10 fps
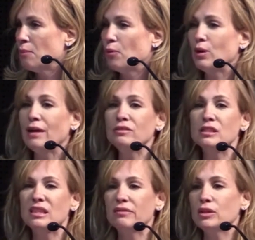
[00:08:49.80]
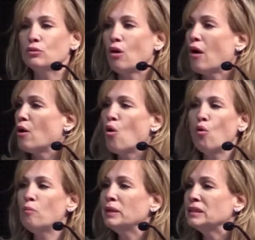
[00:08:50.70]
But what I've just given you are a
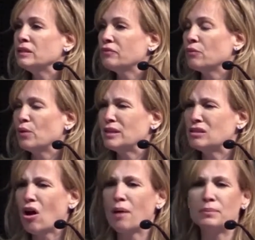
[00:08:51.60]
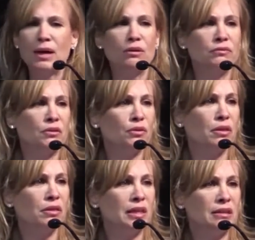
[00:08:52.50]
whole bunch of different ways to opt out of
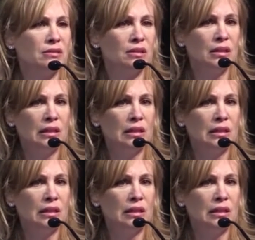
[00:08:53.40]
different things.